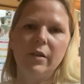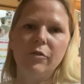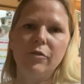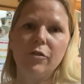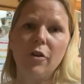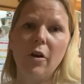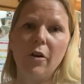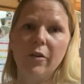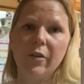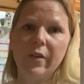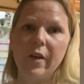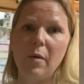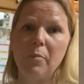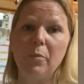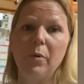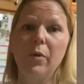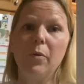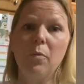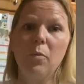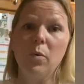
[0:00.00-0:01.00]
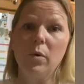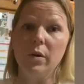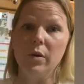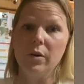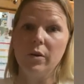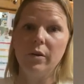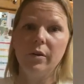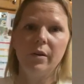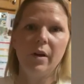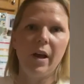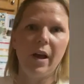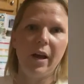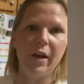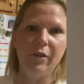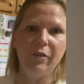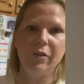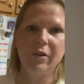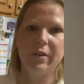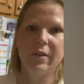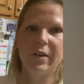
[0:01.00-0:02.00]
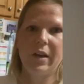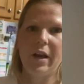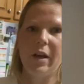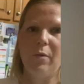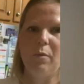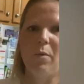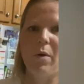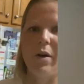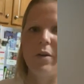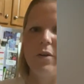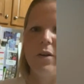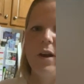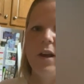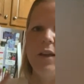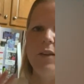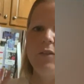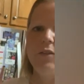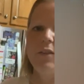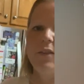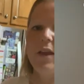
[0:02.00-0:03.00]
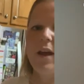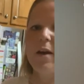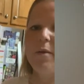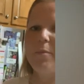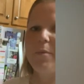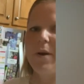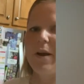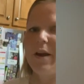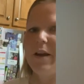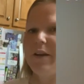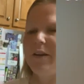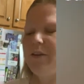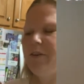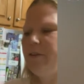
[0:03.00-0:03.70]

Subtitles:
jars up with water and just canned water, and that way